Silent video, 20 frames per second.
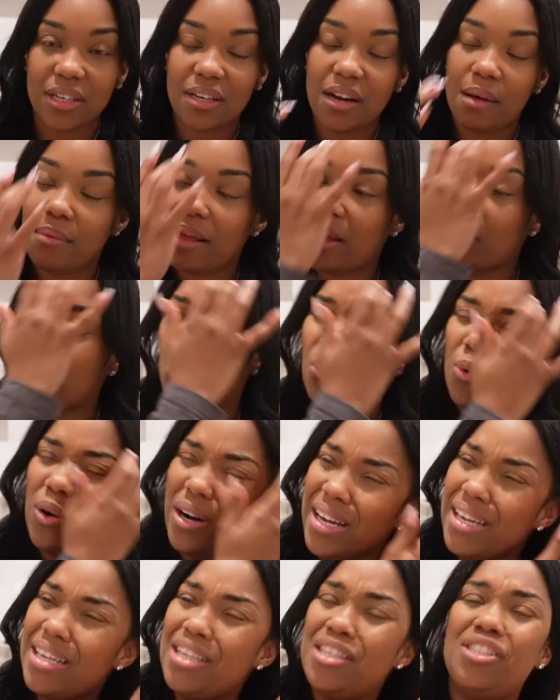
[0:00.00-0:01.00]
And I'm like,
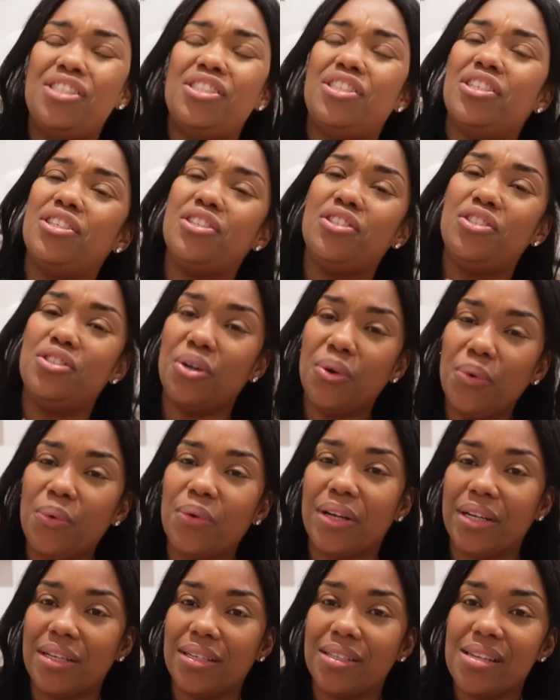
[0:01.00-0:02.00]
what is she
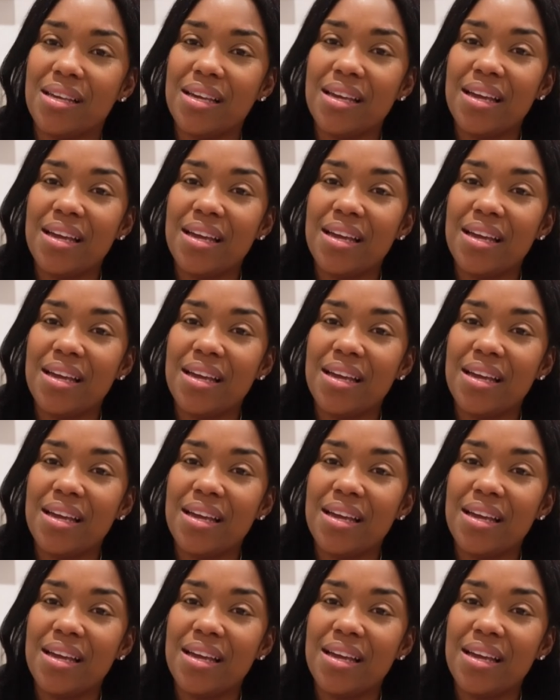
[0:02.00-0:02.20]
doing?